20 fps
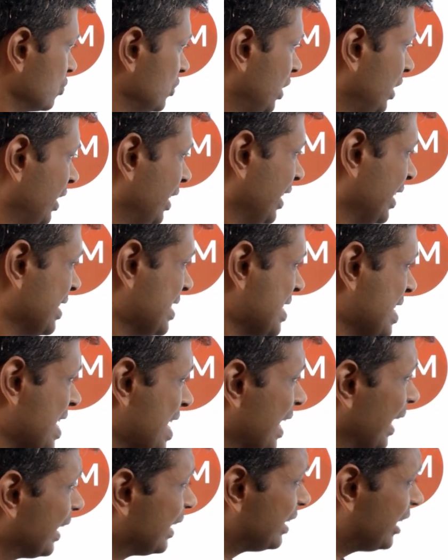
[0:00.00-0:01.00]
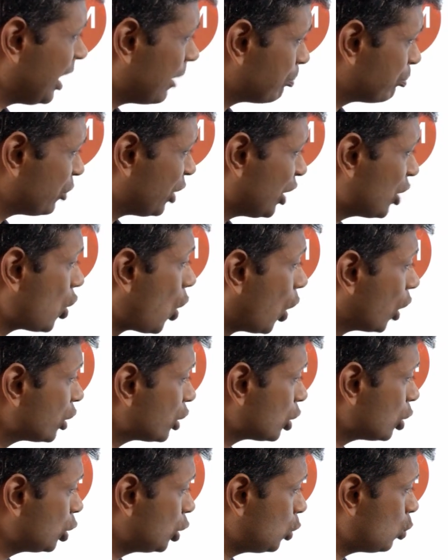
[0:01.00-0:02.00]
Right? Deepthi
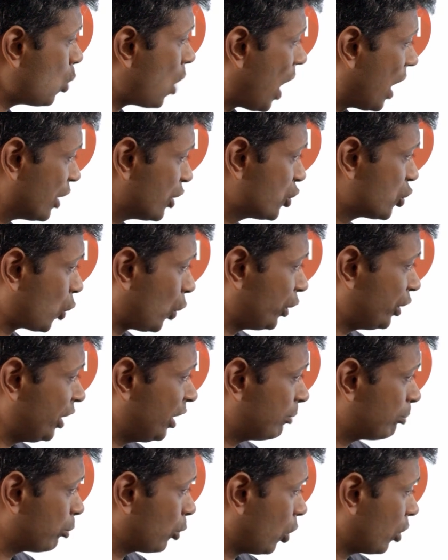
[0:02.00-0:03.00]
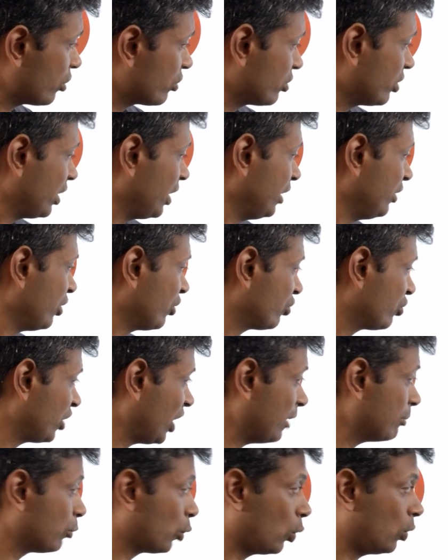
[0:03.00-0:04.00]
got two adjoining plots in the
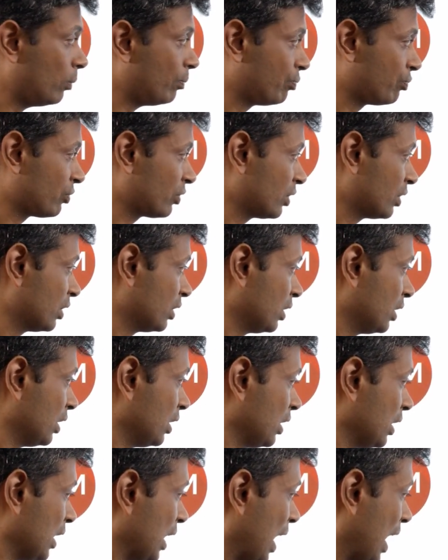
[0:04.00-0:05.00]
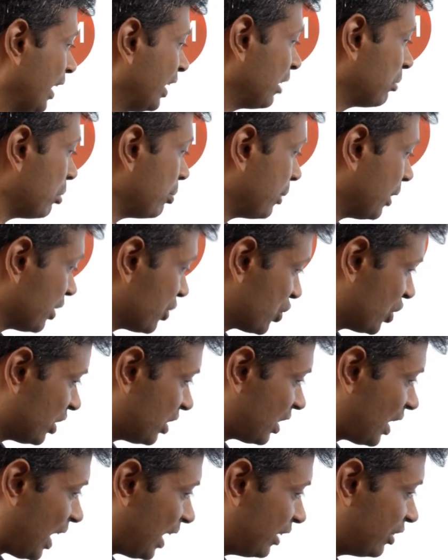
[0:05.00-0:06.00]
same row. And remember,
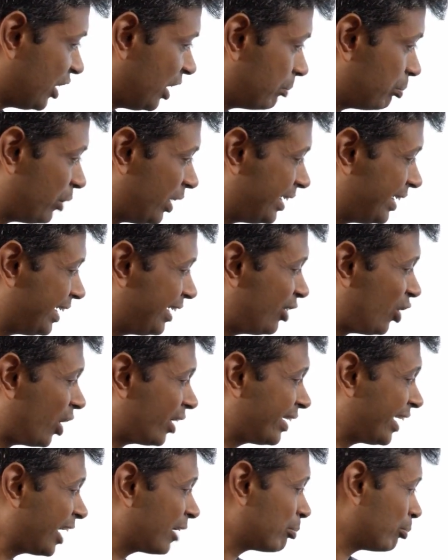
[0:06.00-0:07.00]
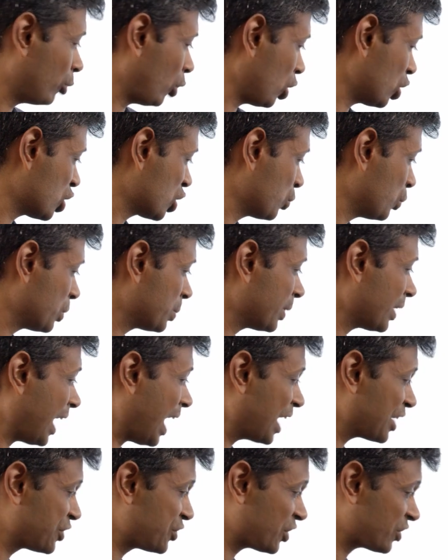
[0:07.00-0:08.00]
Chitra and Deepthi did not get plots which were
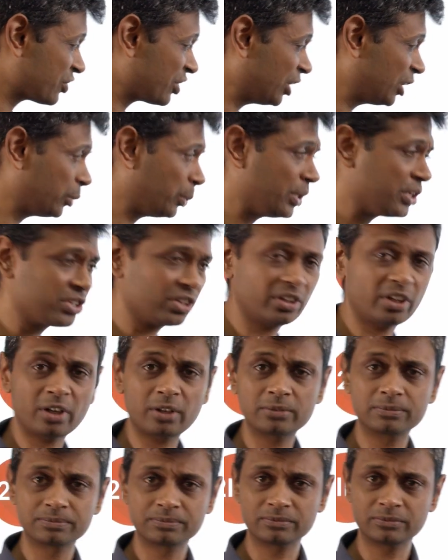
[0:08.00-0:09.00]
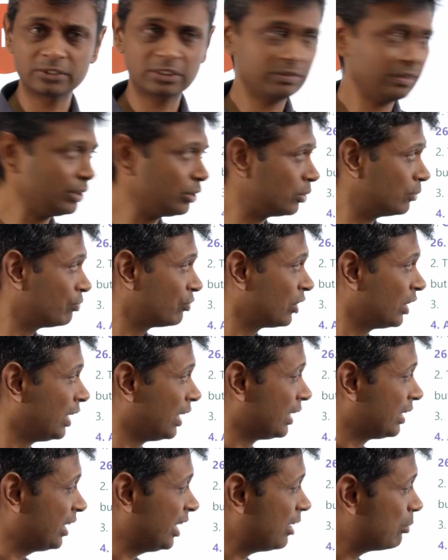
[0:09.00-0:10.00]
adjacent to each other. And so
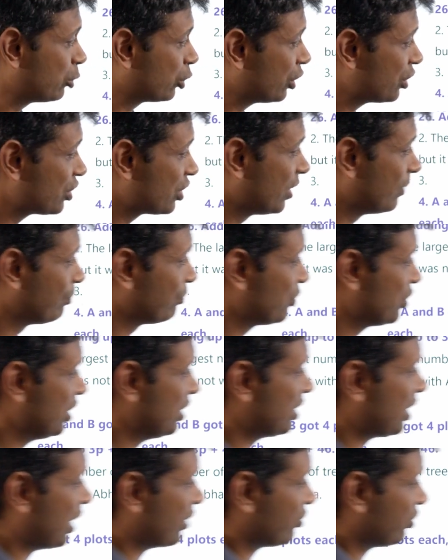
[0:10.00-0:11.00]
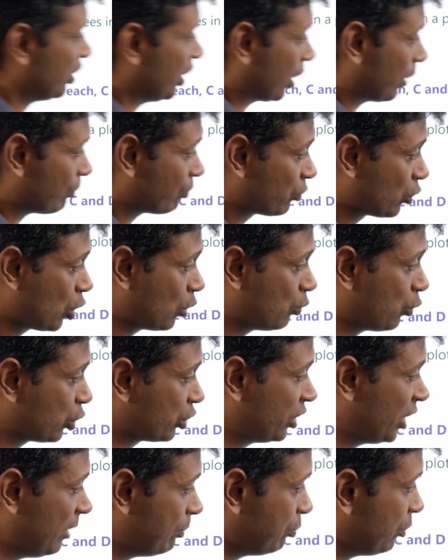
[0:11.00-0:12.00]
think about it. Chitra is here. For
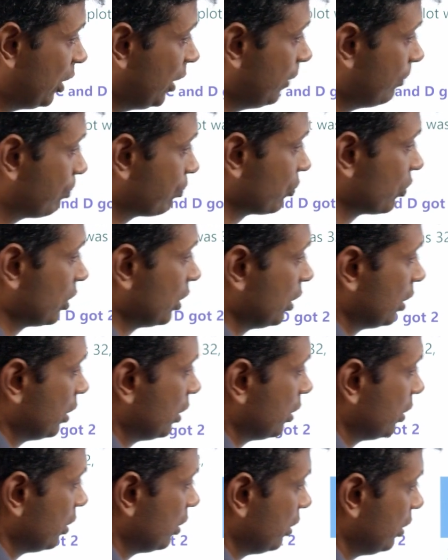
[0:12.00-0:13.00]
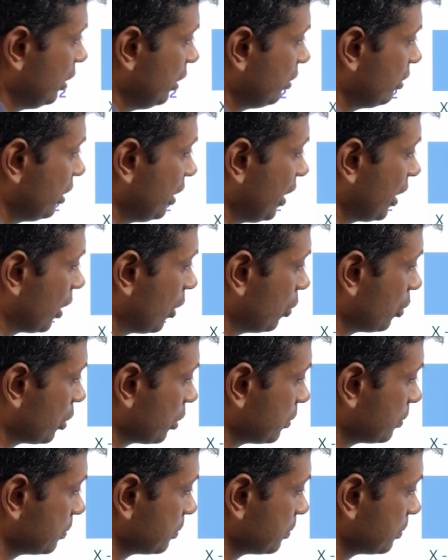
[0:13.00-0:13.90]
Deepthi, these three are out.